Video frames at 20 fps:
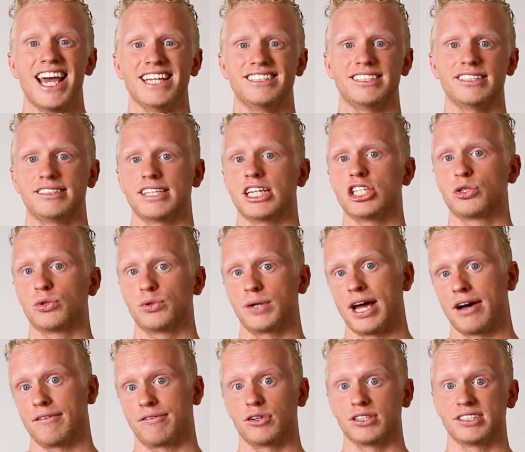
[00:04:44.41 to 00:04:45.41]
it's essential
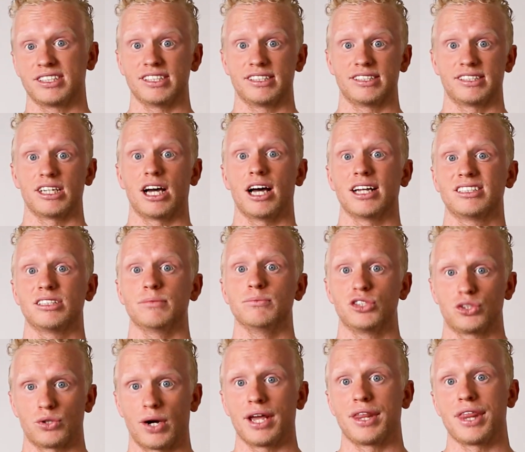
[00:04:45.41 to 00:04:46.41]
now for us to start some
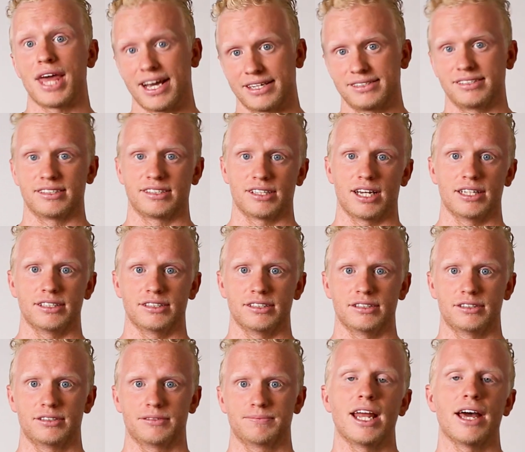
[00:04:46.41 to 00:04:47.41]
strength exercises.